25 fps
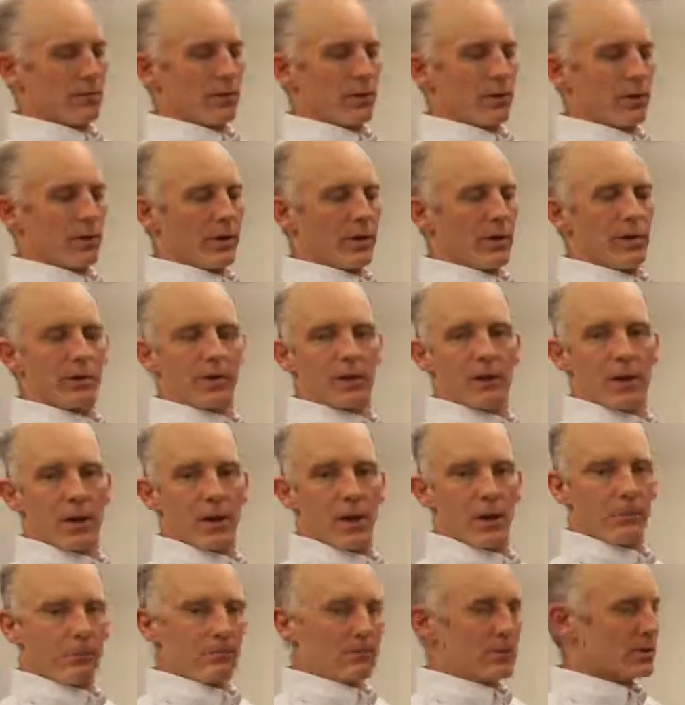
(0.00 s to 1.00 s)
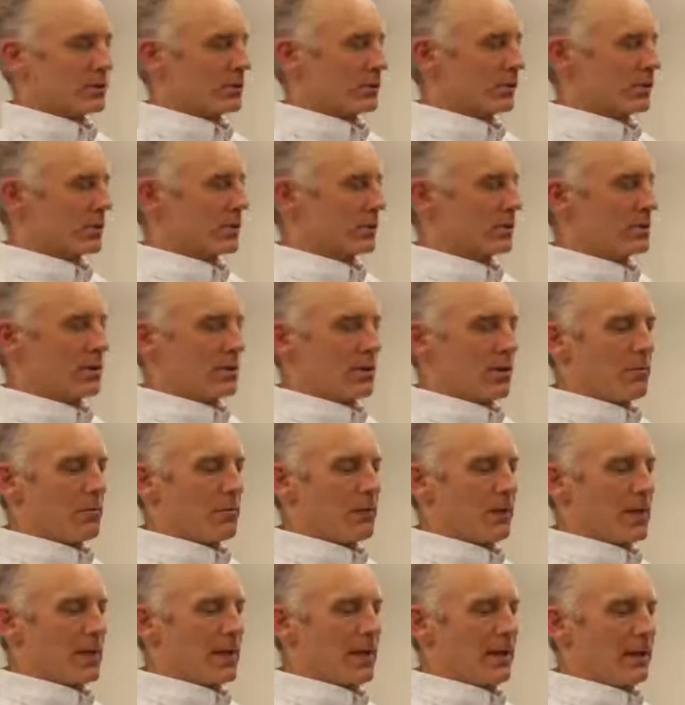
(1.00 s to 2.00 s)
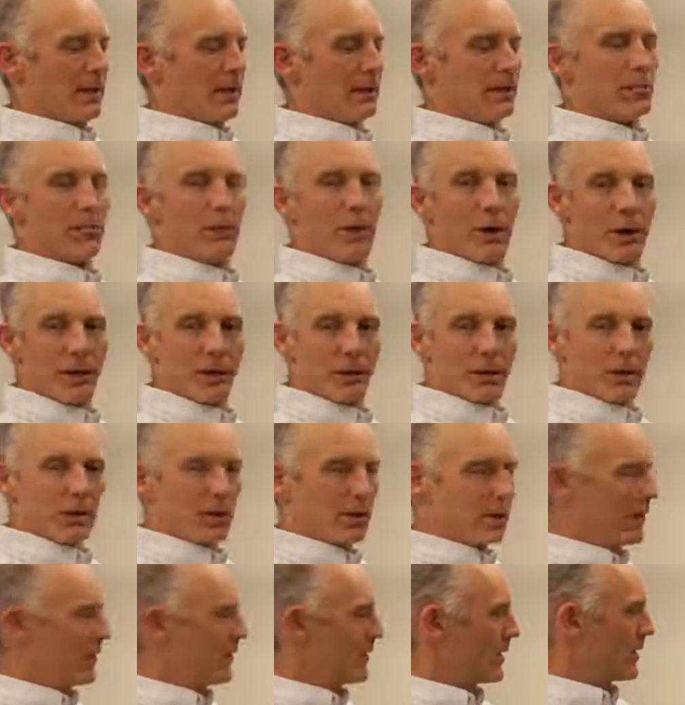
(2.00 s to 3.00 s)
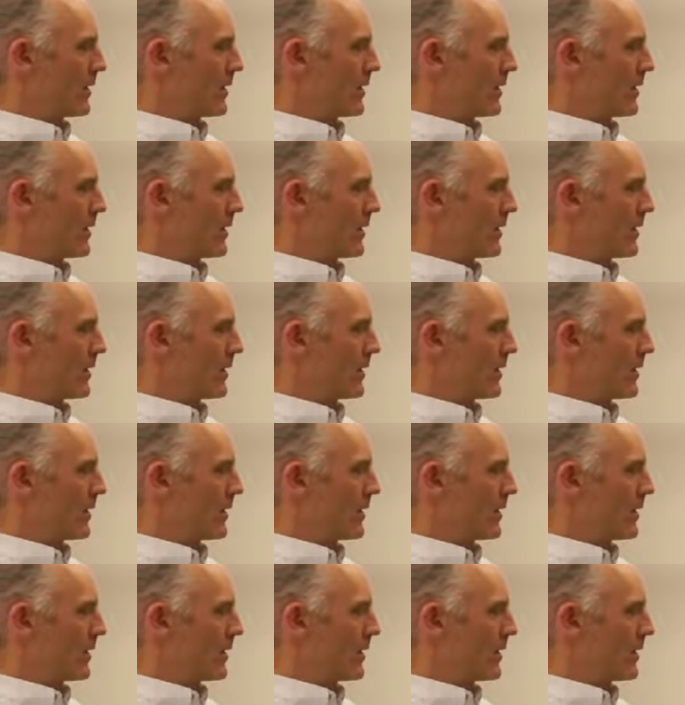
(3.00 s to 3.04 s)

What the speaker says: with your thumbs, just apply a little pressure on